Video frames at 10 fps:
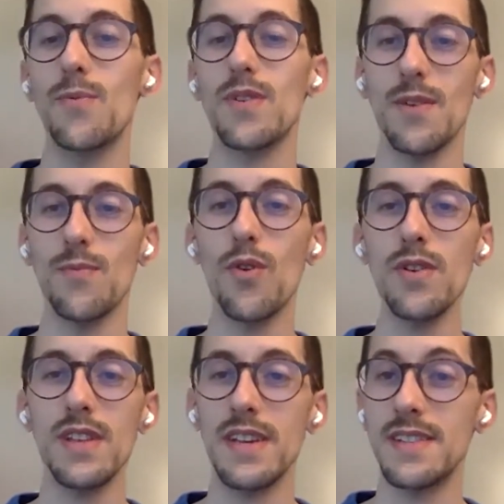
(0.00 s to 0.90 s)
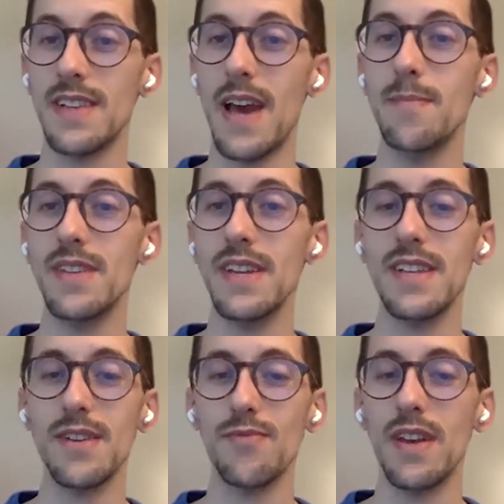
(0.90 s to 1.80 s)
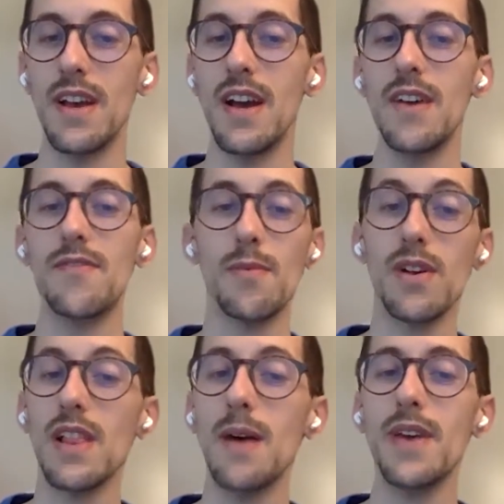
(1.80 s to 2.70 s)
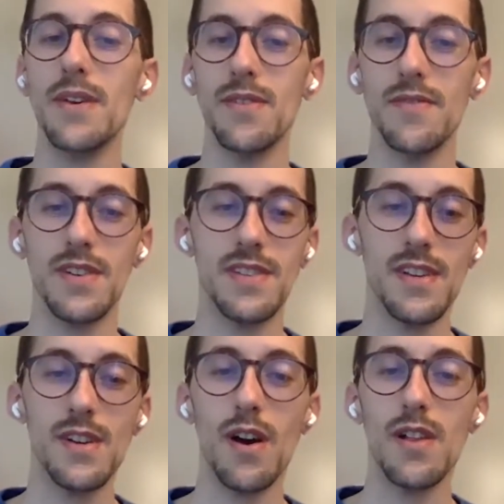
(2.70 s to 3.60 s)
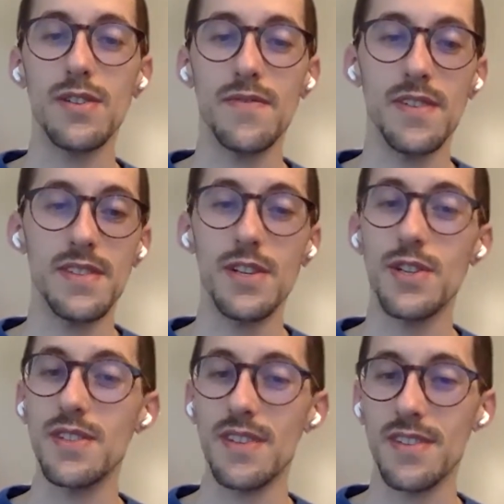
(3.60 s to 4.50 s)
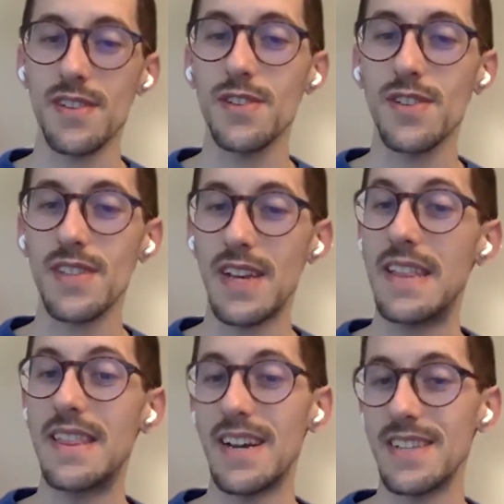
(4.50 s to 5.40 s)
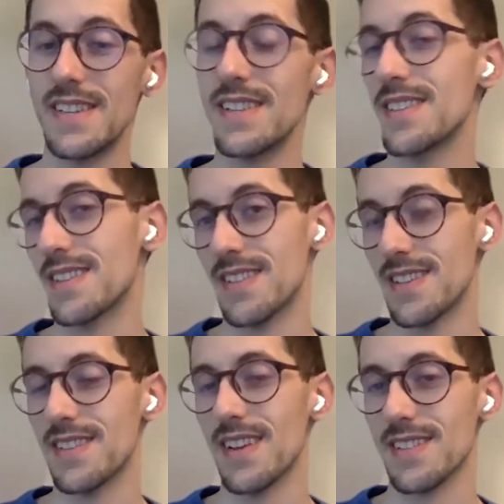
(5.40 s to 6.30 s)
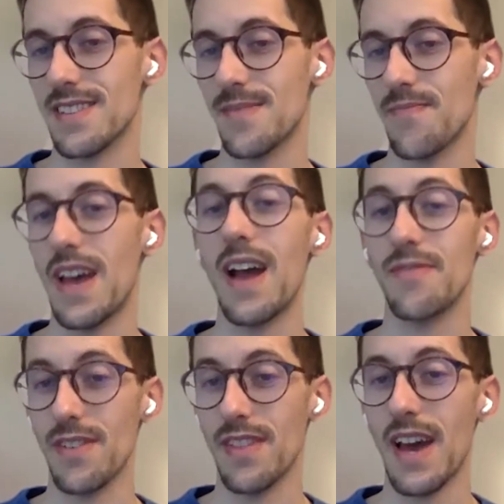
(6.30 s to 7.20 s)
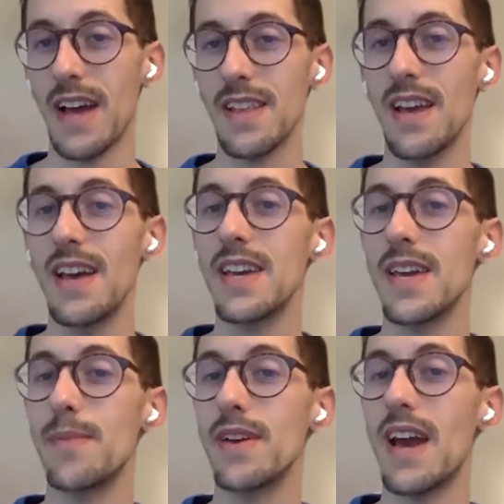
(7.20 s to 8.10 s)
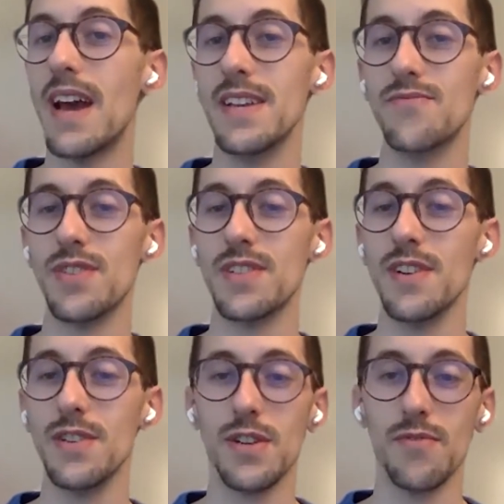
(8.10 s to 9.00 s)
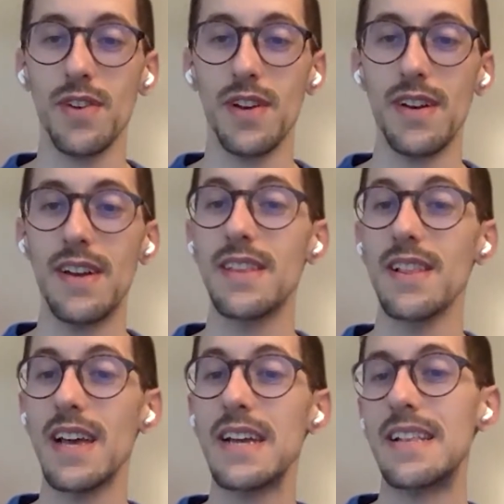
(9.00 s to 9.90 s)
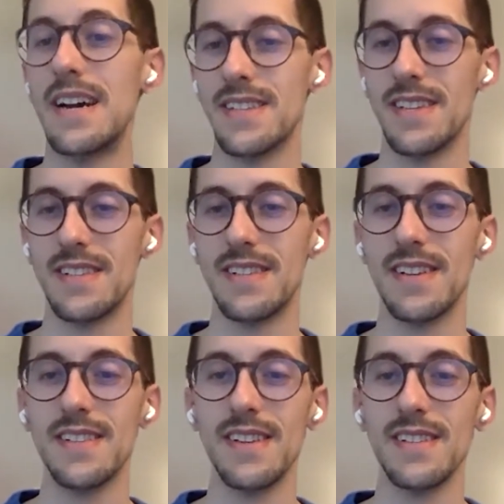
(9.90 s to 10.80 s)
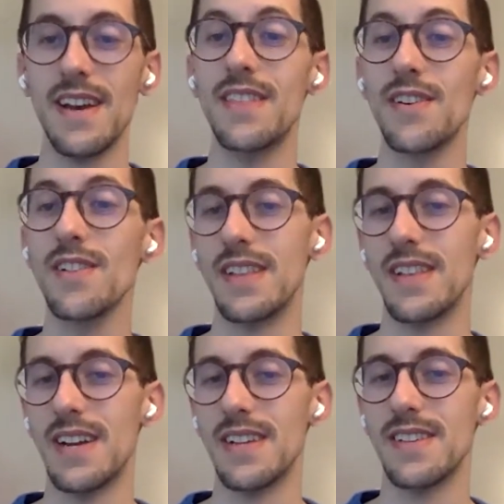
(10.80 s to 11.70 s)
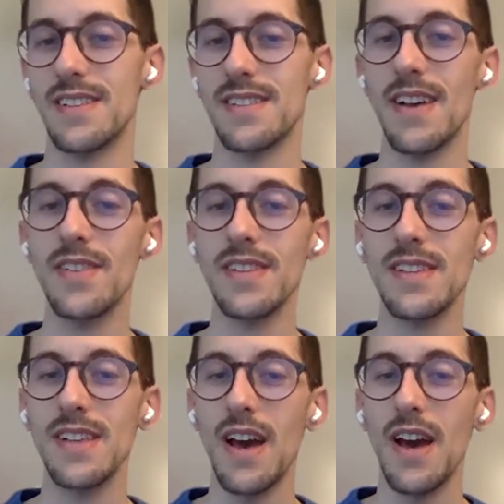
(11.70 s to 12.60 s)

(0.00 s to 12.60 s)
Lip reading: was awarded his MD degree from Columbia University College of Physicians and Surgeons in 1966. After that, he began his research career in the late 1960s and early 1970s,